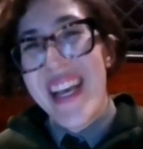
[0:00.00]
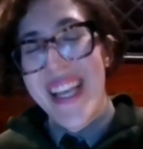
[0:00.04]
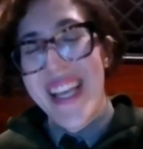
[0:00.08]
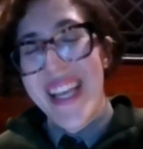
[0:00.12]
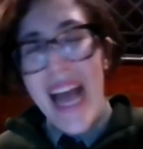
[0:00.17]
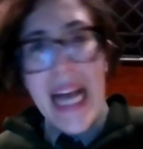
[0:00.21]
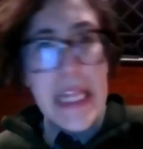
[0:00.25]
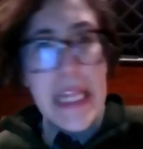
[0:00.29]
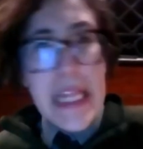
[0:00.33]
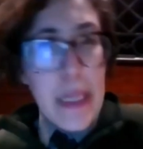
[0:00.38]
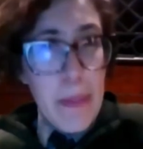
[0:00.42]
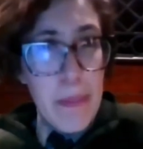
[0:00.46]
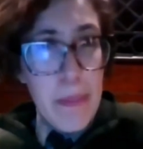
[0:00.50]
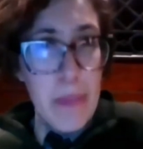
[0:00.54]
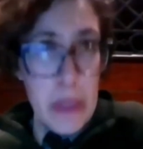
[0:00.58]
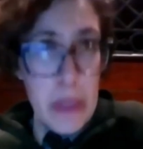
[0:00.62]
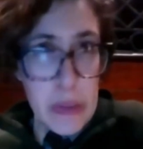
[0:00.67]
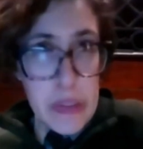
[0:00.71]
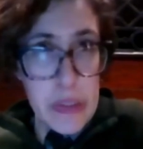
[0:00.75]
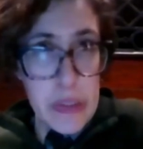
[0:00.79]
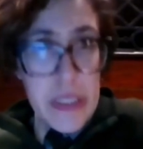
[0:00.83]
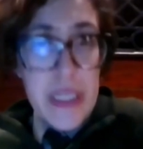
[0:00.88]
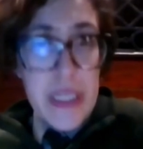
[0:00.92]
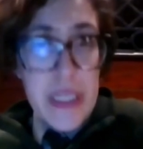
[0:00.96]
not the
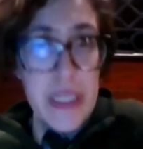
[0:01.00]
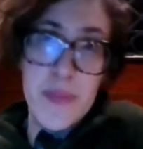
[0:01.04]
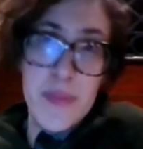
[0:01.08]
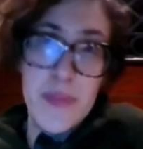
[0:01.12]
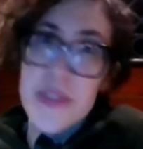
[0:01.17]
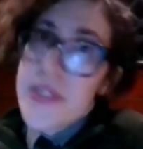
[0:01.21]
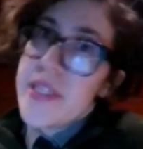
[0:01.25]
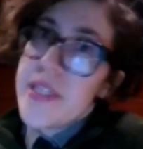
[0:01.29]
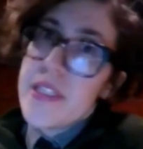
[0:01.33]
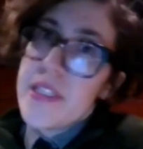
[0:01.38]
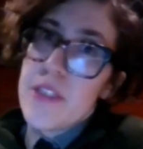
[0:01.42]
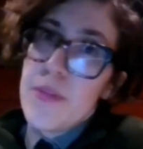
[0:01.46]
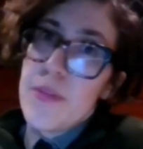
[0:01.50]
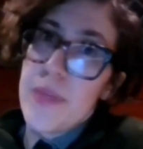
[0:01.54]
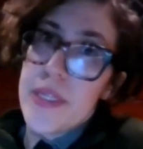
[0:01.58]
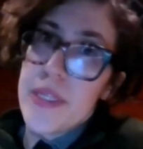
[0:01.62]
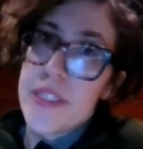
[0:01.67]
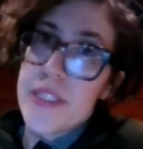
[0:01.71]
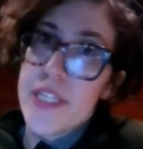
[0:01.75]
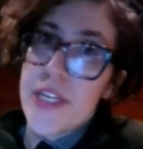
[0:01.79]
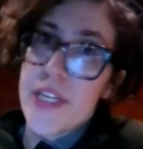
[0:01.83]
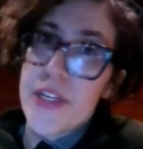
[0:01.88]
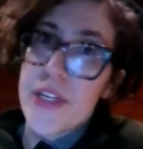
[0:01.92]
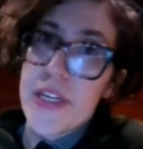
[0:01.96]
most experienced
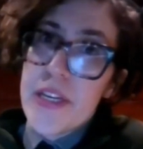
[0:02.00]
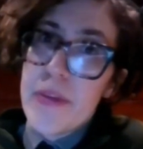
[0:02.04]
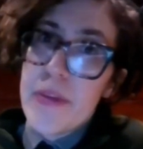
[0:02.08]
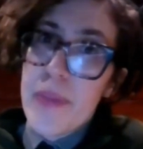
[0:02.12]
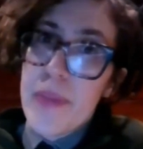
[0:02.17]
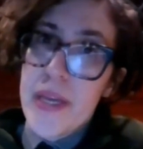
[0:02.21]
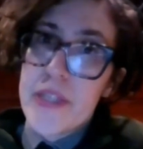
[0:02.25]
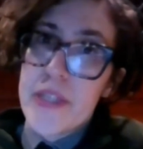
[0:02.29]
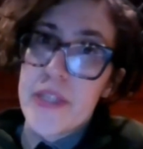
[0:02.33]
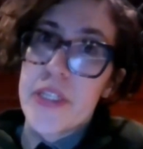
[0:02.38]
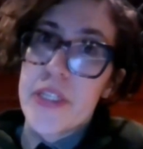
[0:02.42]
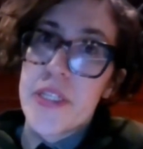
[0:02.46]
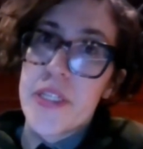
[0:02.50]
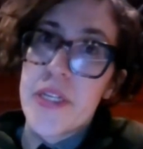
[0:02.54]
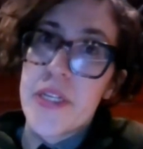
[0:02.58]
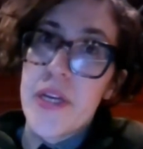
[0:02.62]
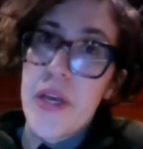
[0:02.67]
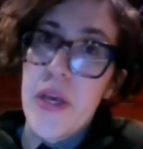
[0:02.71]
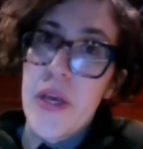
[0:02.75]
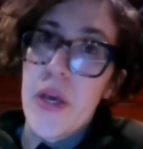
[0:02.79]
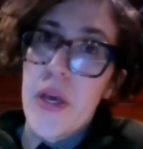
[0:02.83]
military commander,